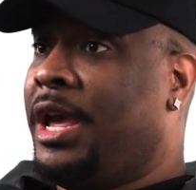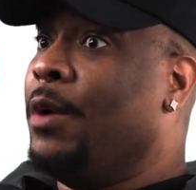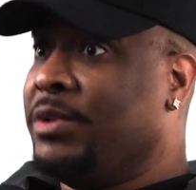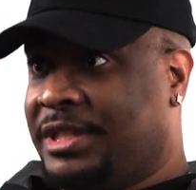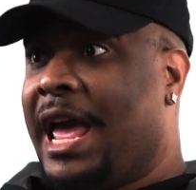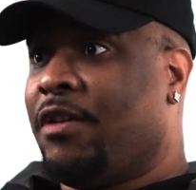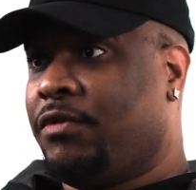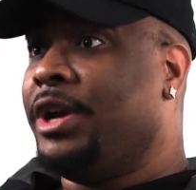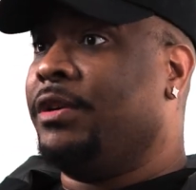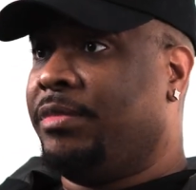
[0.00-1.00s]
It was that
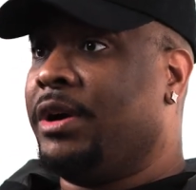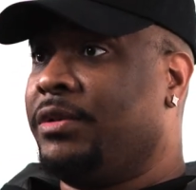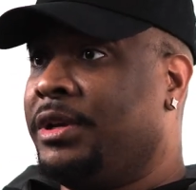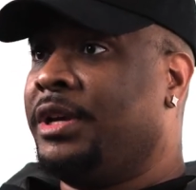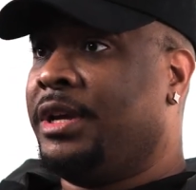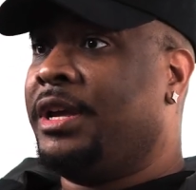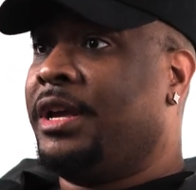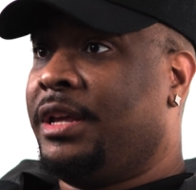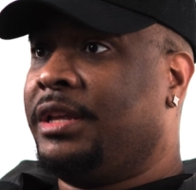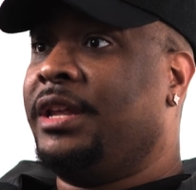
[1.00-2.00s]
real. Oh, we gonna get
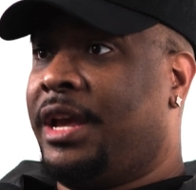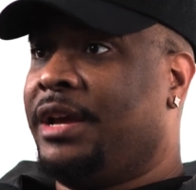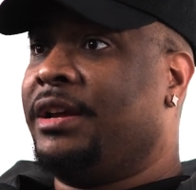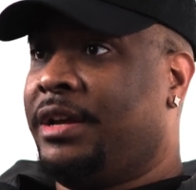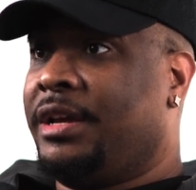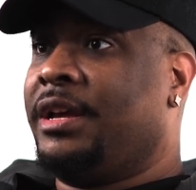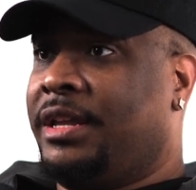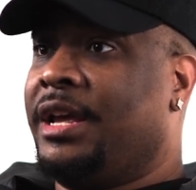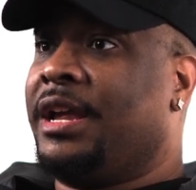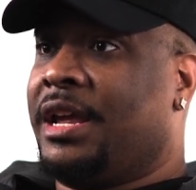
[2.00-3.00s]
comments. Be like, yeah, okay,
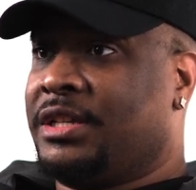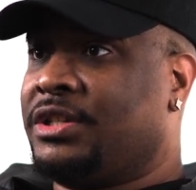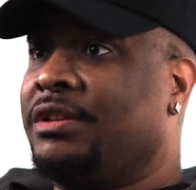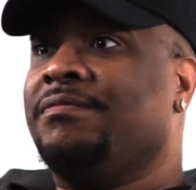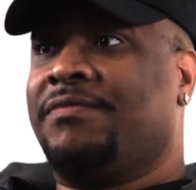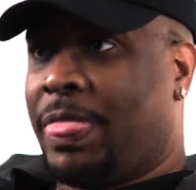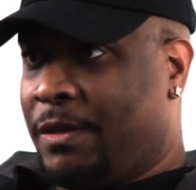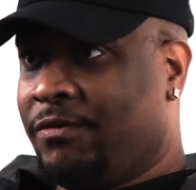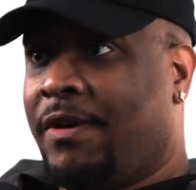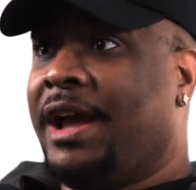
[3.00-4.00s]
I know that. Well, that's bullshit.